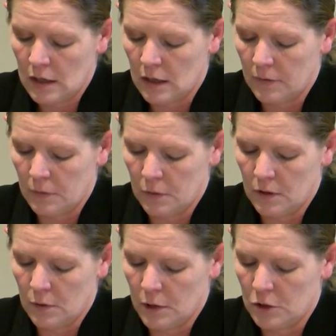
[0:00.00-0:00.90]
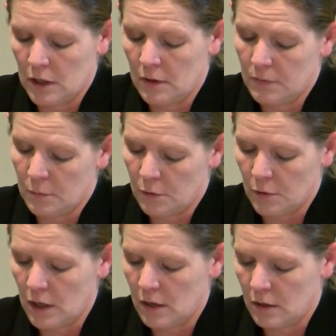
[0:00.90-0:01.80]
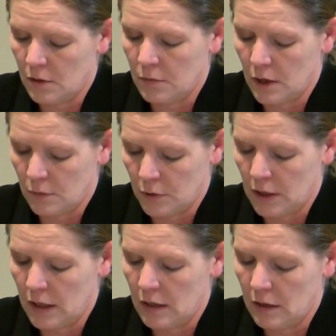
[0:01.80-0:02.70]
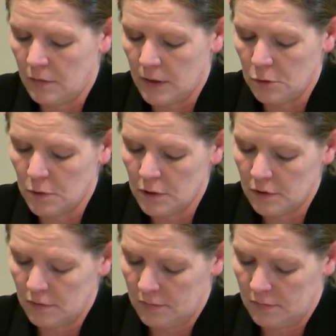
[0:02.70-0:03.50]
than if it originated from three unknown, unrelated individuals.